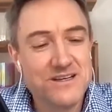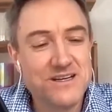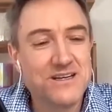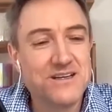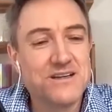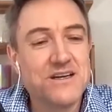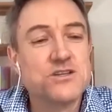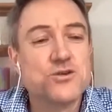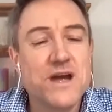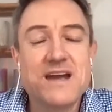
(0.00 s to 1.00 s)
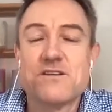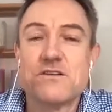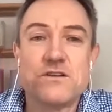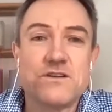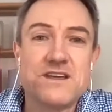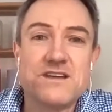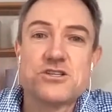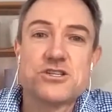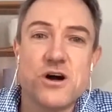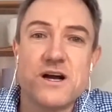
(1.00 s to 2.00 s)
attracted to these
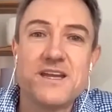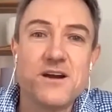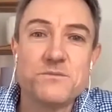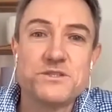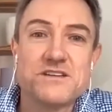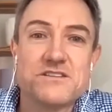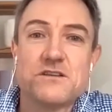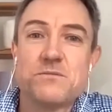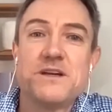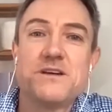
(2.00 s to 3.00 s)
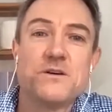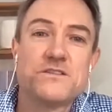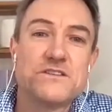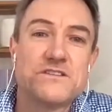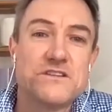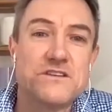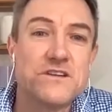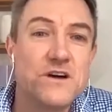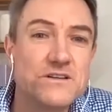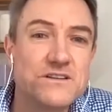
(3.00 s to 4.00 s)
shiny objects just because it's a
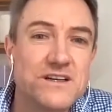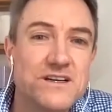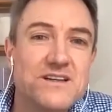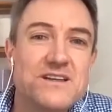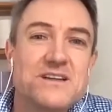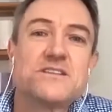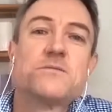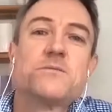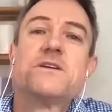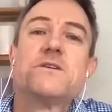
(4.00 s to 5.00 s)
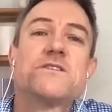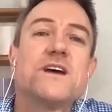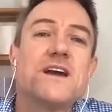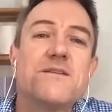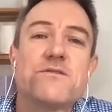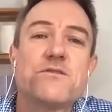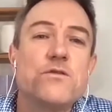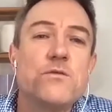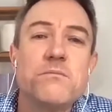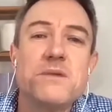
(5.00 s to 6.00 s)
doctor, just because they have
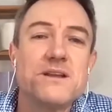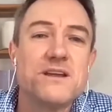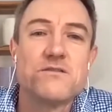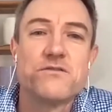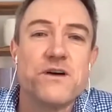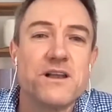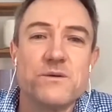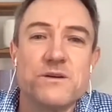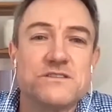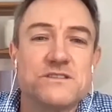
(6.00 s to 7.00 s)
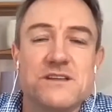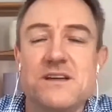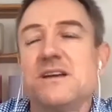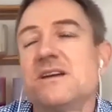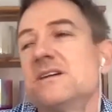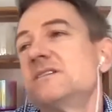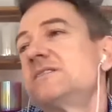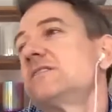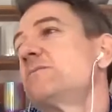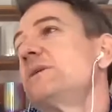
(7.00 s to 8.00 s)
2 million followers,
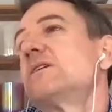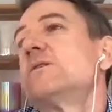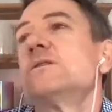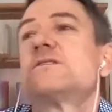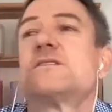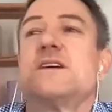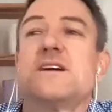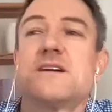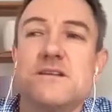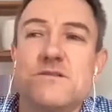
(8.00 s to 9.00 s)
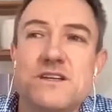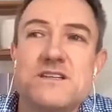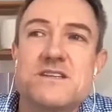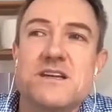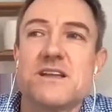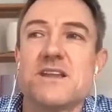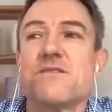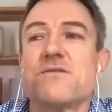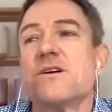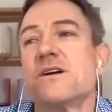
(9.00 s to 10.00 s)
just because they're convincing and
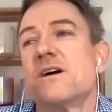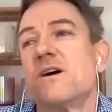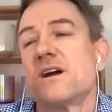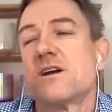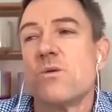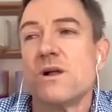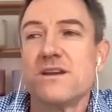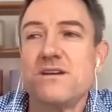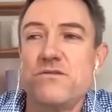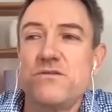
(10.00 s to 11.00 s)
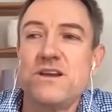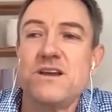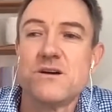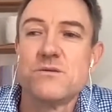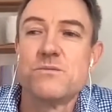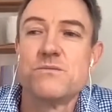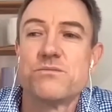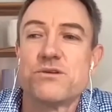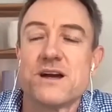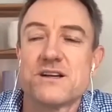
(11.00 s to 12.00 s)
they've got a high quality video
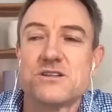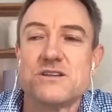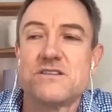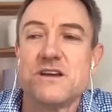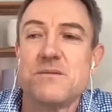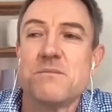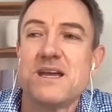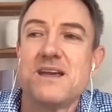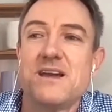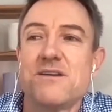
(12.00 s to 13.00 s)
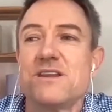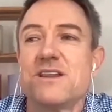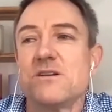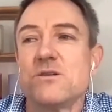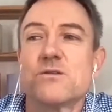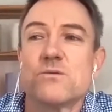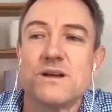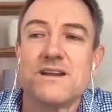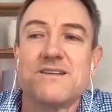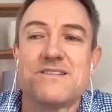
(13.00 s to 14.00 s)
production team making everything look
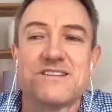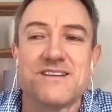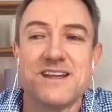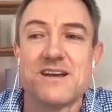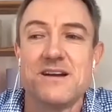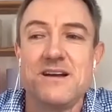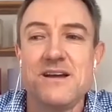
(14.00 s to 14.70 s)
really slick.